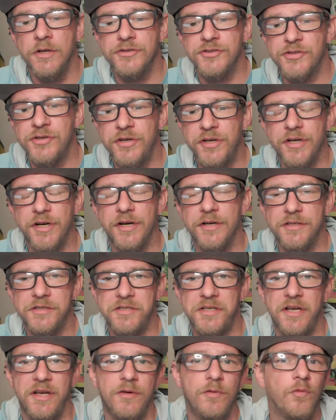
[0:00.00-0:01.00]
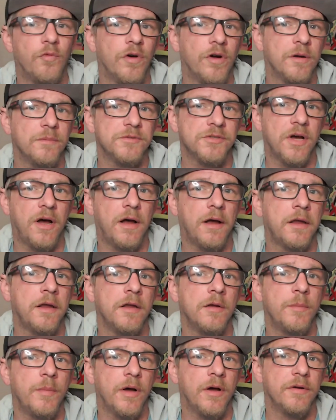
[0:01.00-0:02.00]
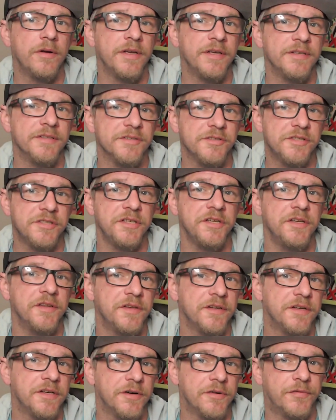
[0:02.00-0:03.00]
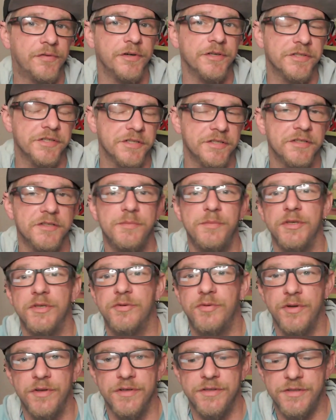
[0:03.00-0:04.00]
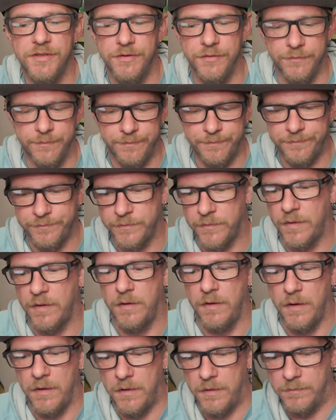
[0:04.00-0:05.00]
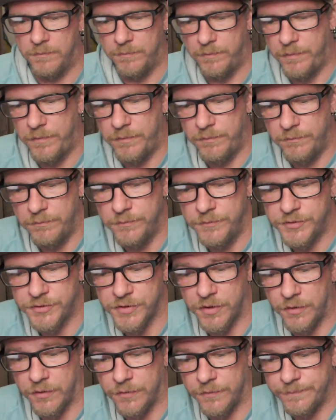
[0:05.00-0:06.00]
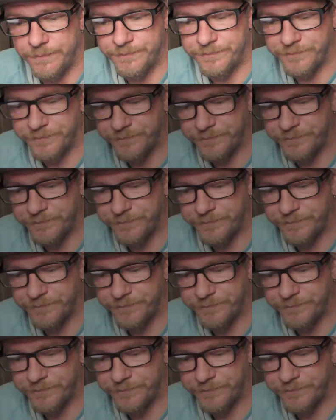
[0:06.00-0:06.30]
so you can understand what I'm talking about and see the differences between the two. So,